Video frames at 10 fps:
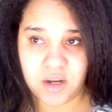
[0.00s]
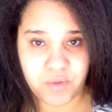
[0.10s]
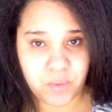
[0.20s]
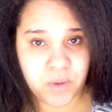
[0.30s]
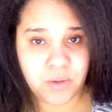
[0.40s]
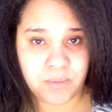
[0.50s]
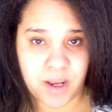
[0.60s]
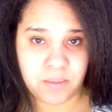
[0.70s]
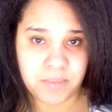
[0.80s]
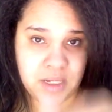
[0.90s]
Everyone
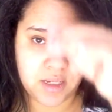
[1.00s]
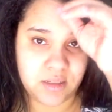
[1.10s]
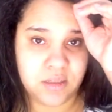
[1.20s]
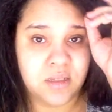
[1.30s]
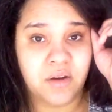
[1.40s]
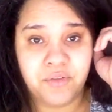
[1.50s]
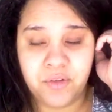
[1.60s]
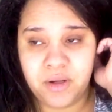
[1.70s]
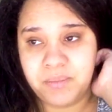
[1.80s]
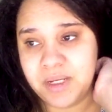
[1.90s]
around me is
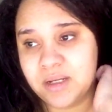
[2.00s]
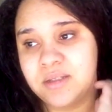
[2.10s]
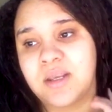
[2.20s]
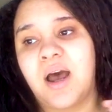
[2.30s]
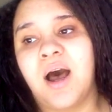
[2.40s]
suffering because